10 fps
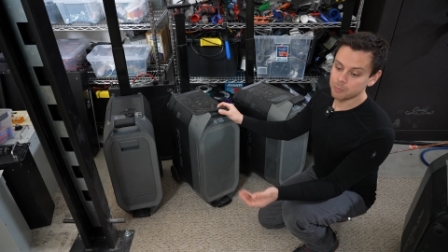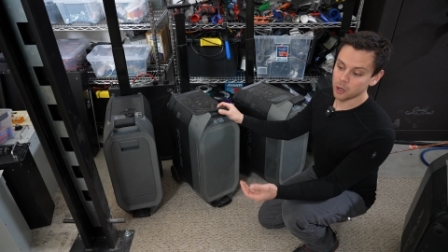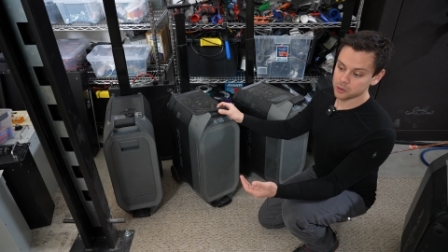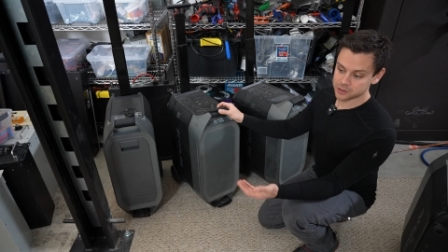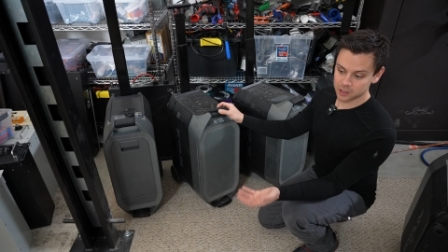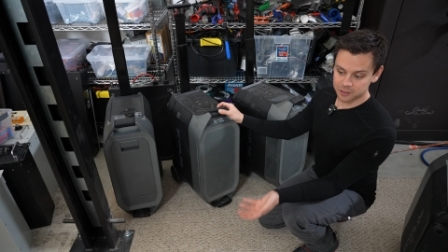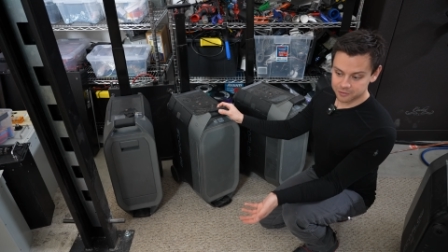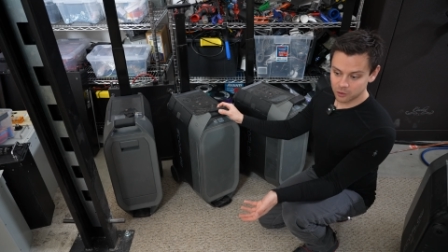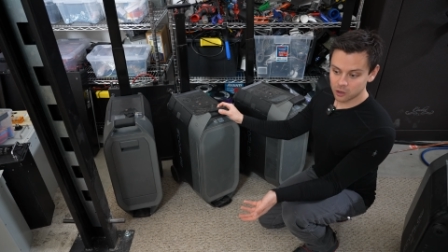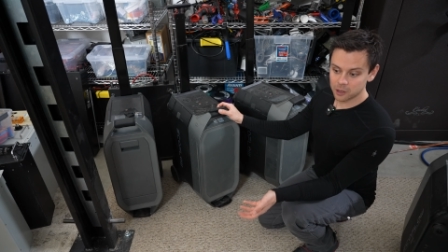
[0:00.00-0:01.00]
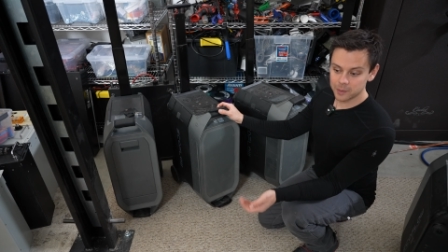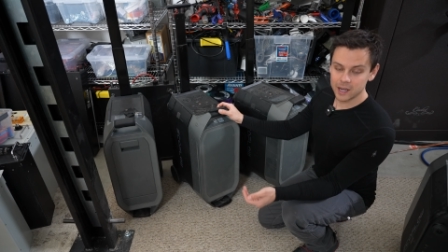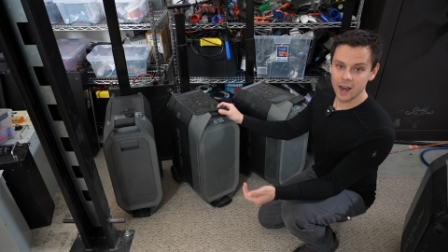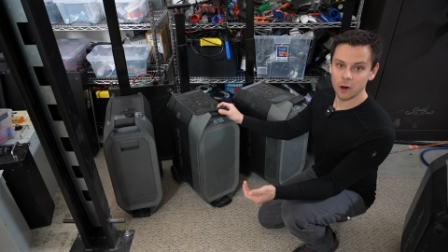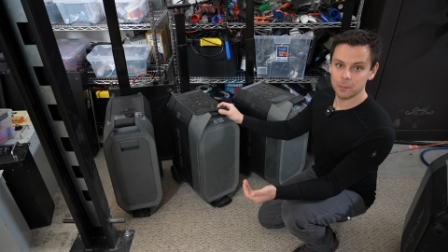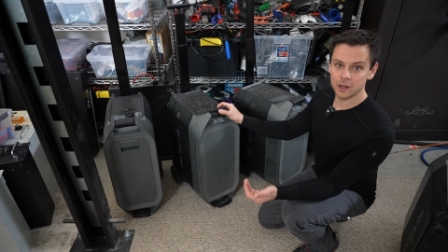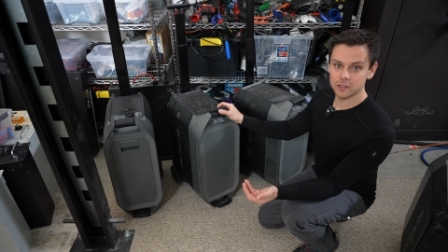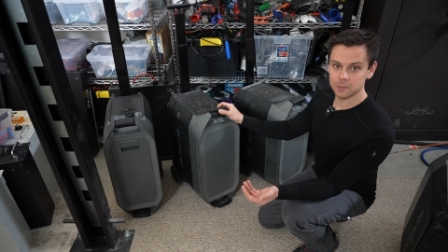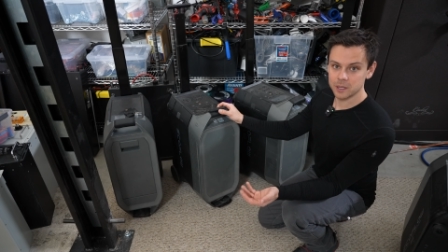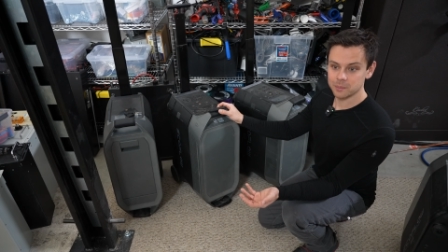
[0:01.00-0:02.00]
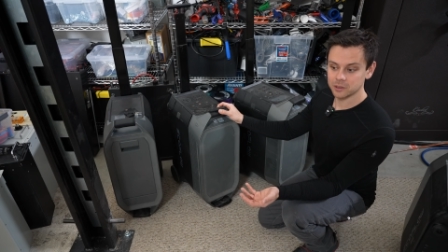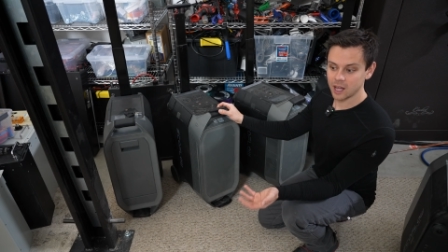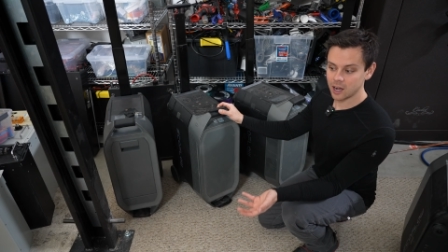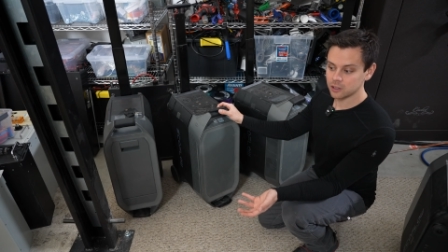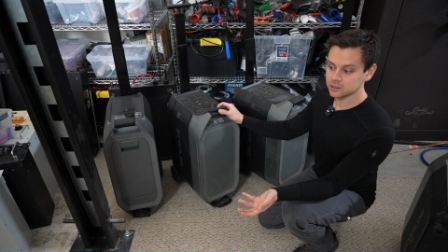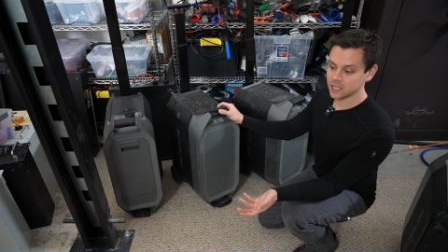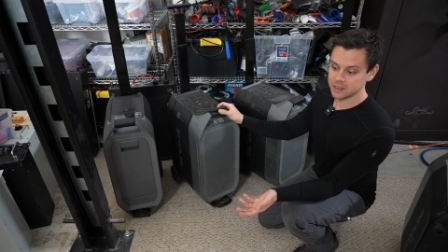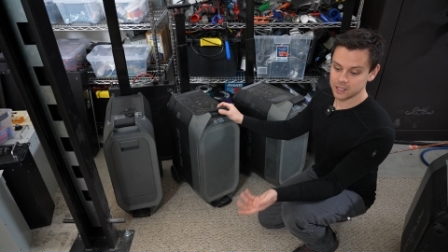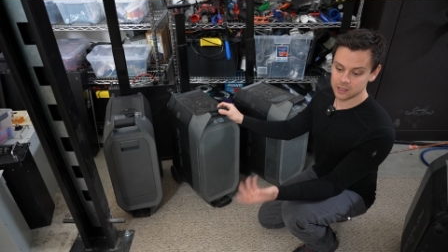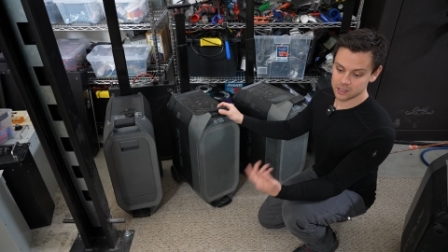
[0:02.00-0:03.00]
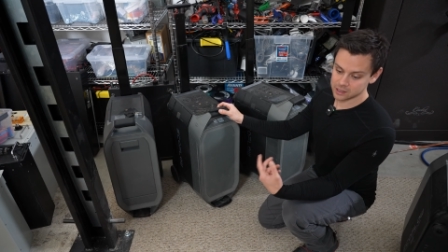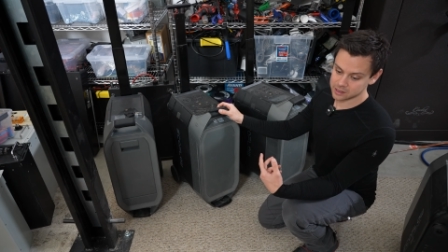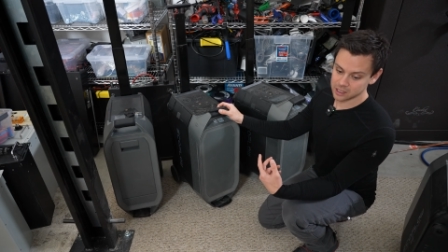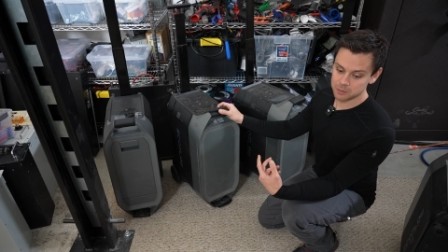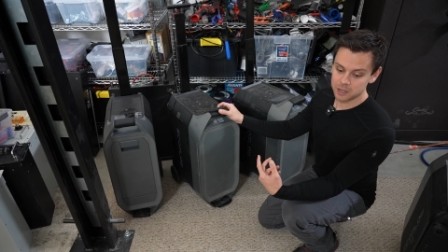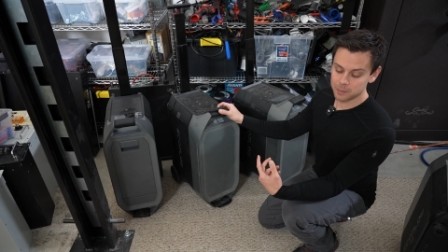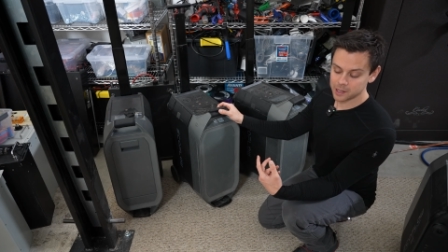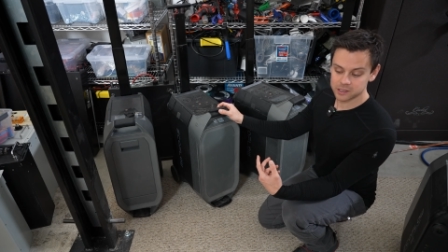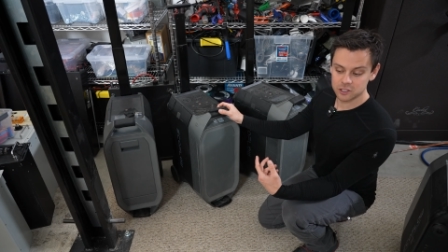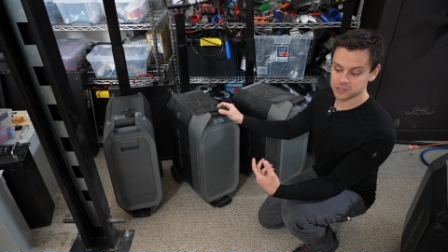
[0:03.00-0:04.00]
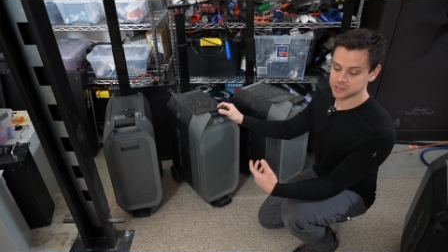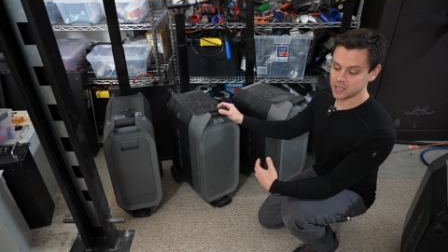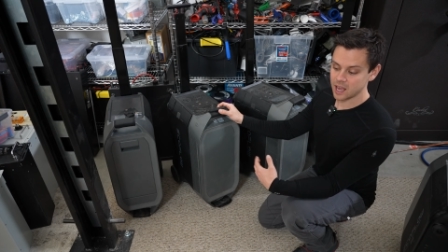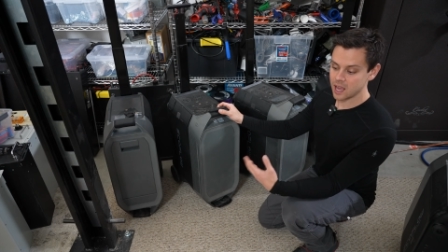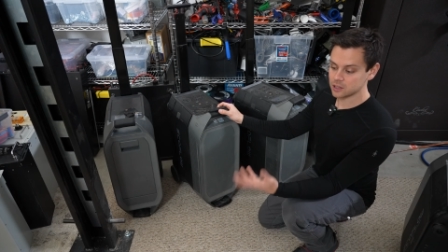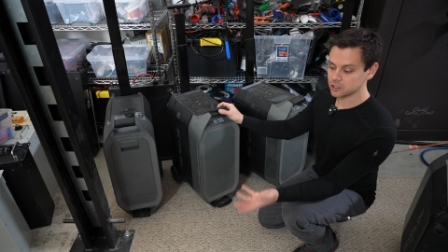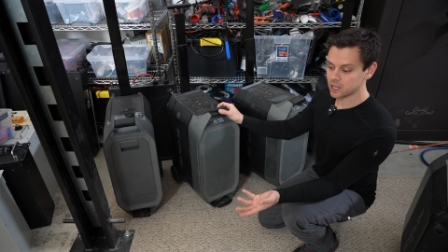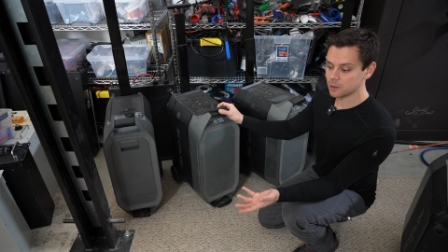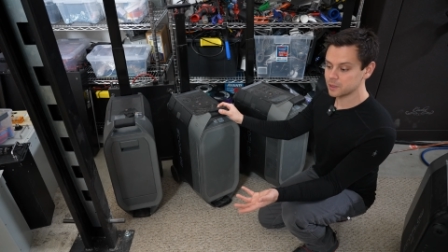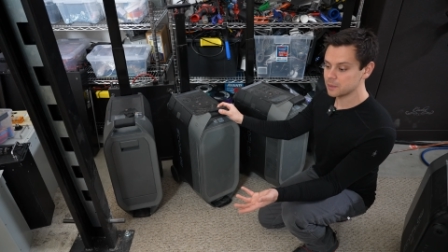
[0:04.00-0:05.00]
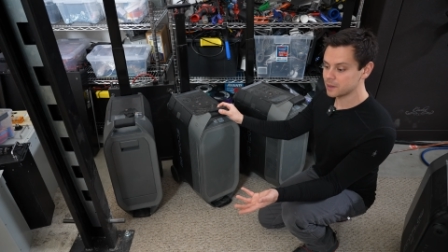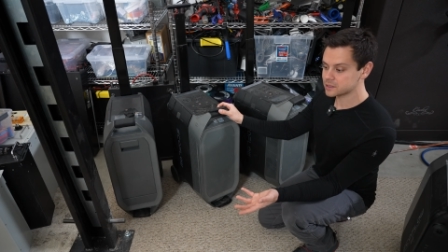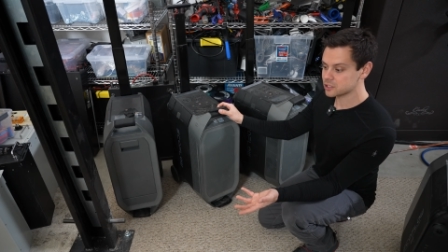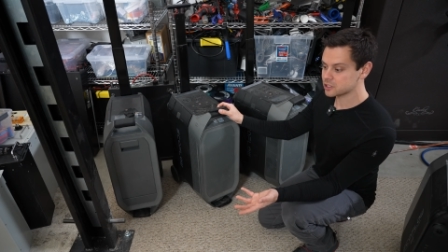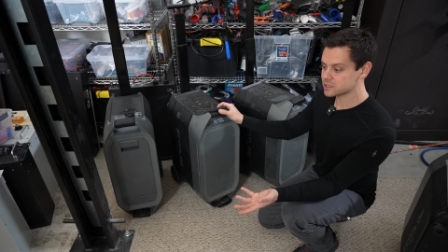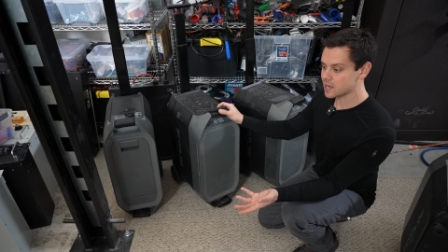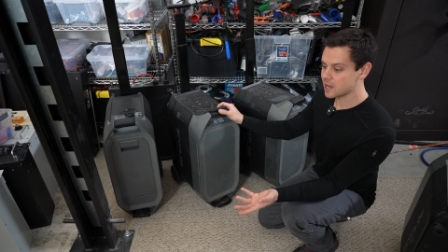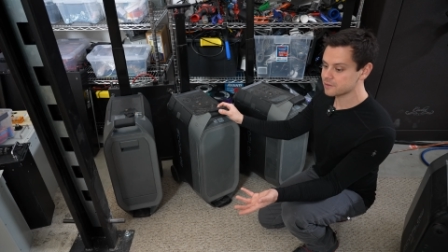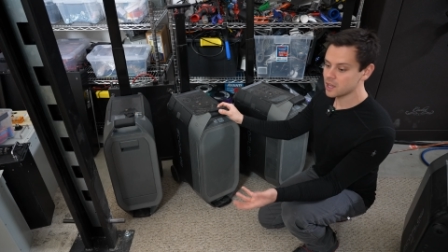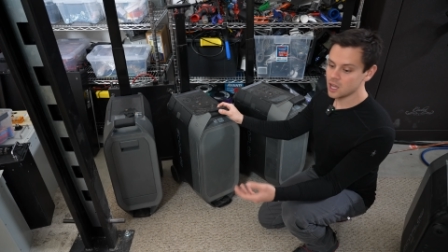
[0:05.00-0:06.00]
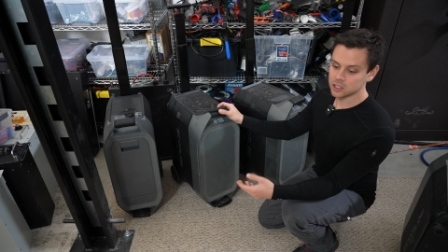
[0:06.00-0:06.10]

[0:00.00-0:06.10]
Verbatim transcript: post on the forum and help other people out, and then send me a message and say, hey, look how many messages I have,